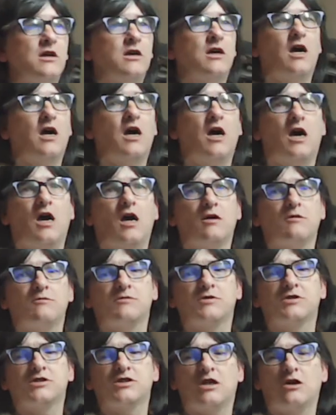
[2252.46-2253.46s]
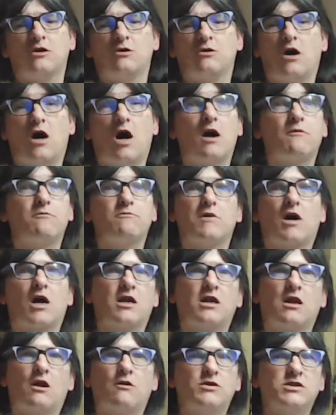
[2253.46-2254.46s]
so I
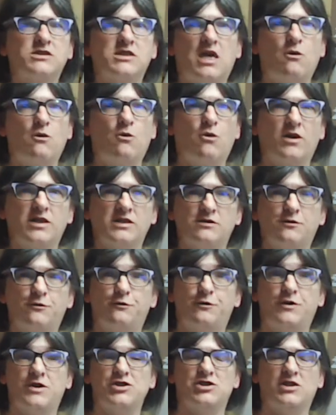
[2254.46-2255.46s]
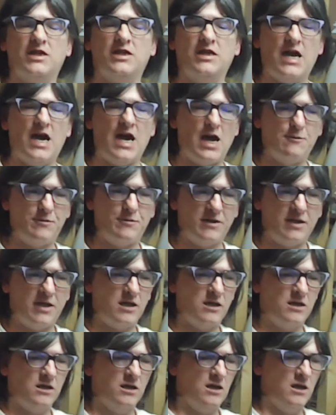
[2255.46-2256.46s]
can only say what is officially
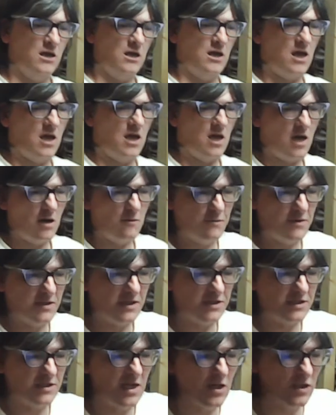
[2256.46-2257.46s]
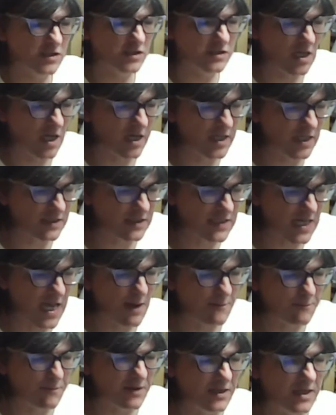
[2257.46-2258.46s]
happening, but it looks like it's
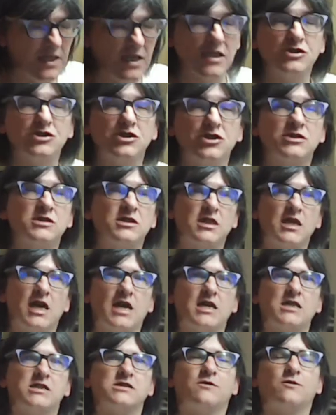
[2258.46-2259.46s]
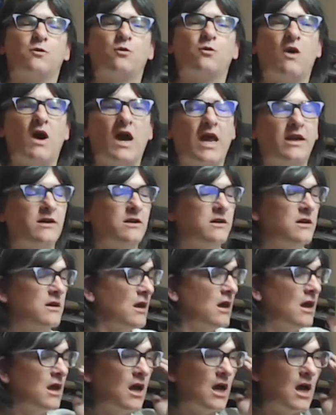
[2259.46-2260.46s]
happening. It's just a case of when.
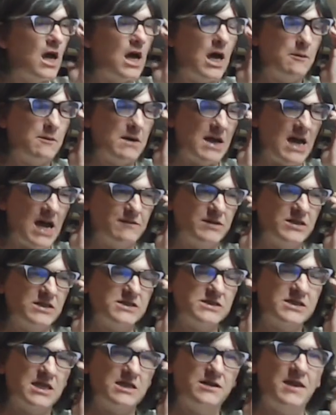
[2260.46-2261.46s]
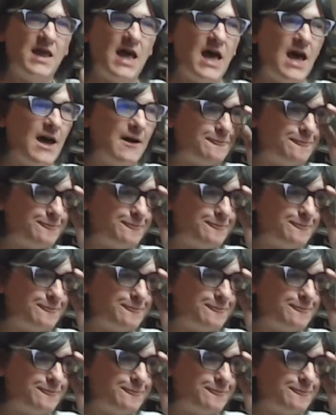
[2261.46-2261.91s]
Having said that,